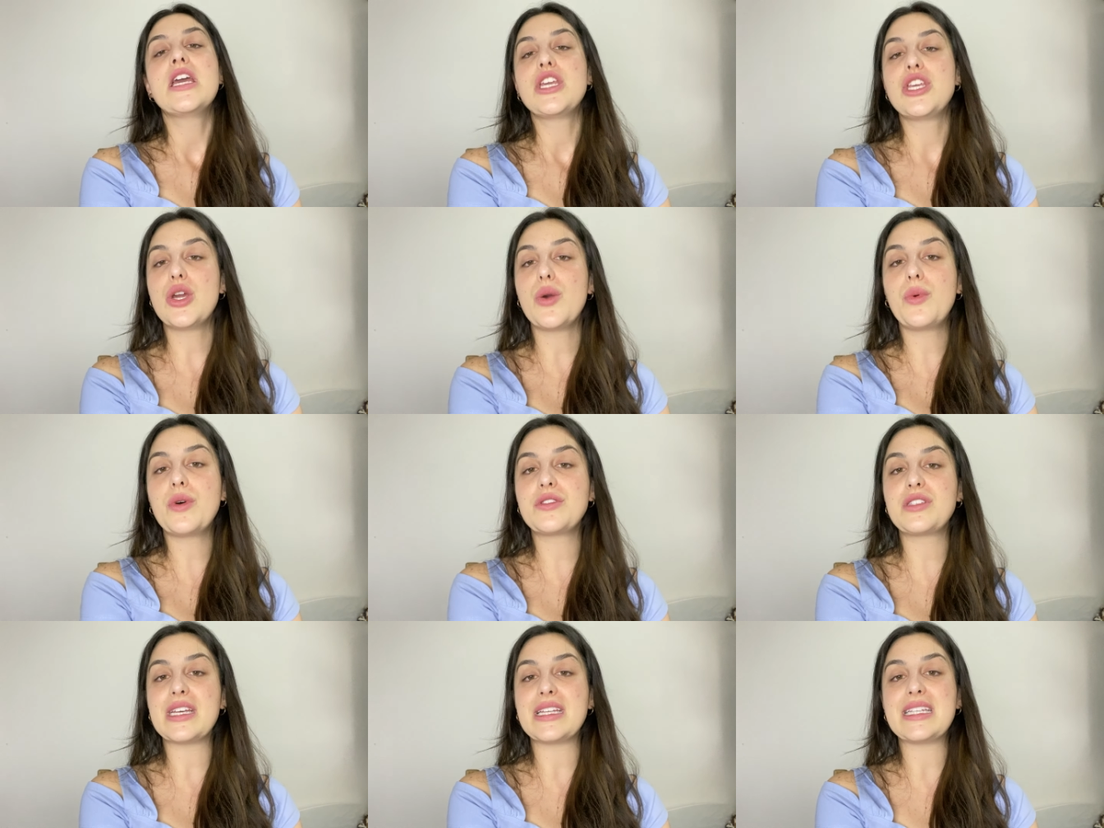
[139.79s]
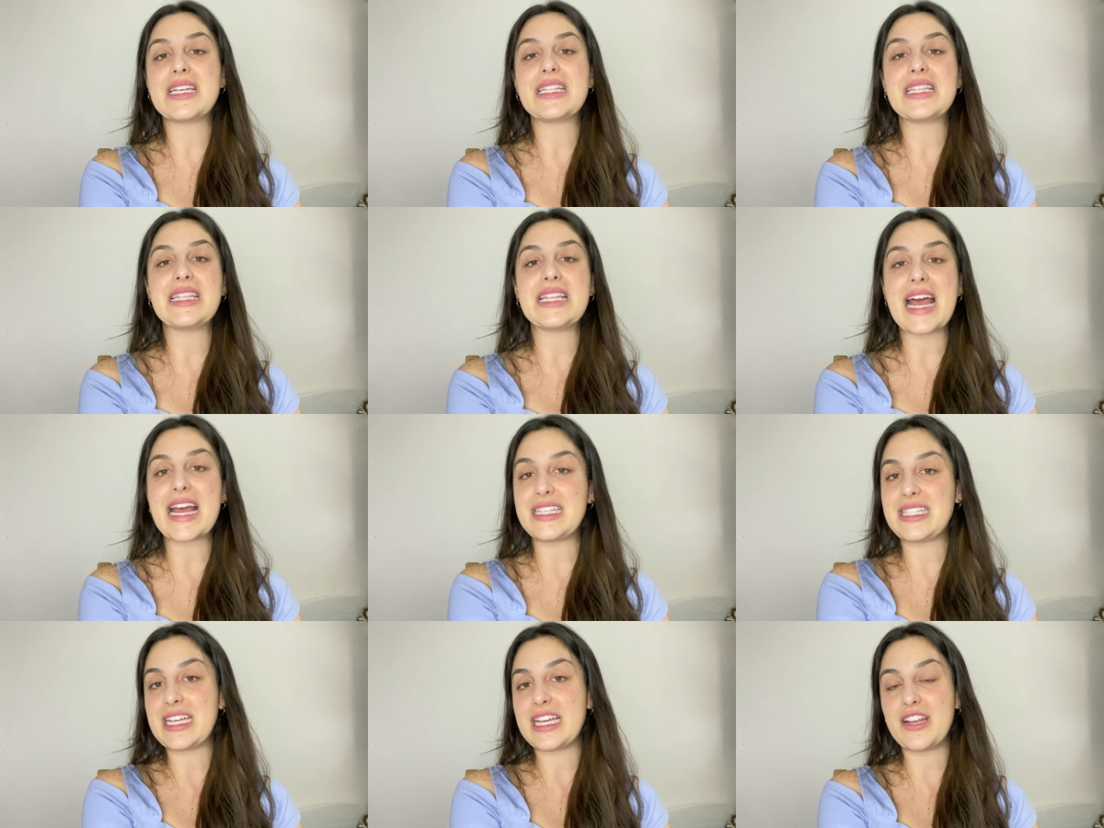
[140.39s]
you will see the
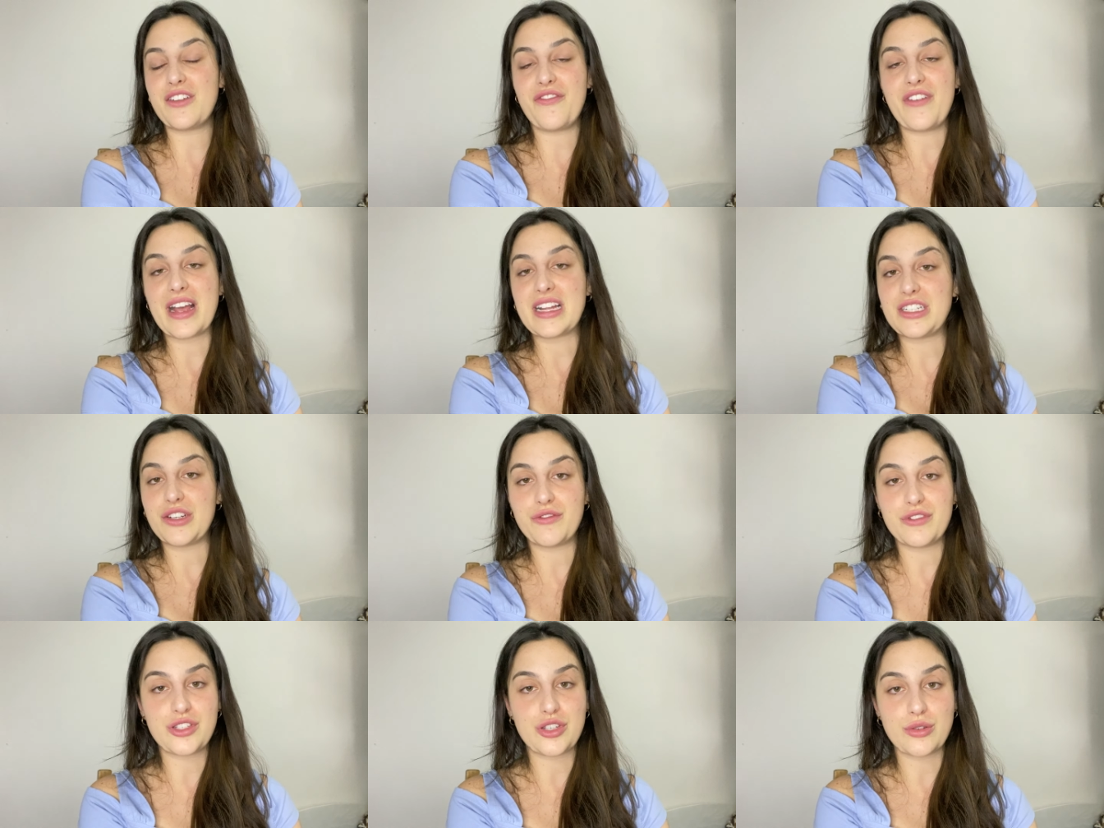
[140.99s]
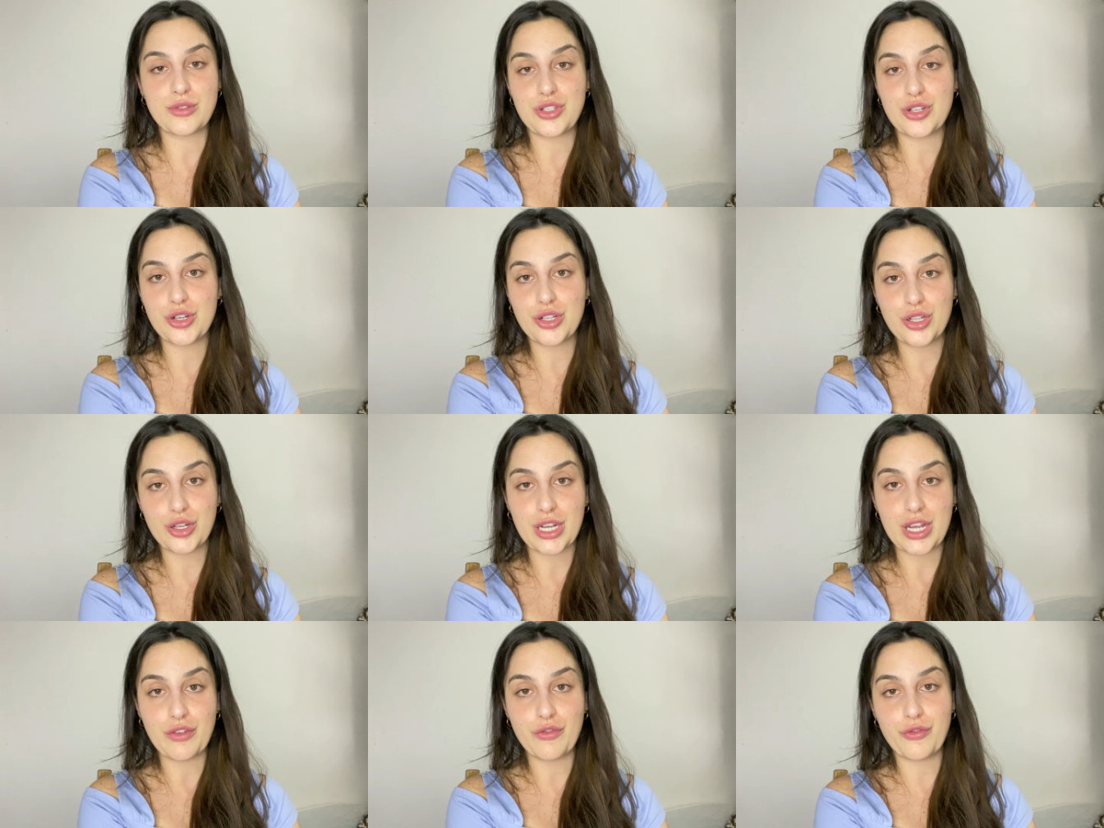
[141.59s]
lasting and effective results you're
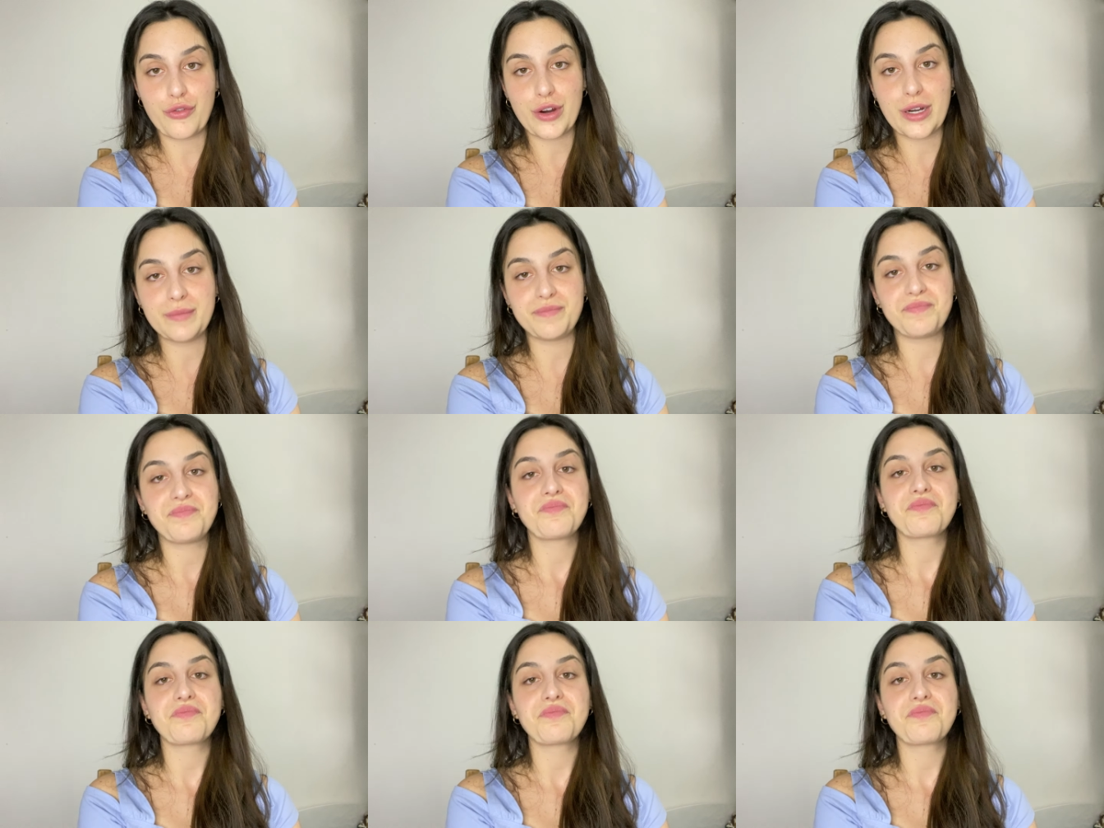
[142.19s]
looking for.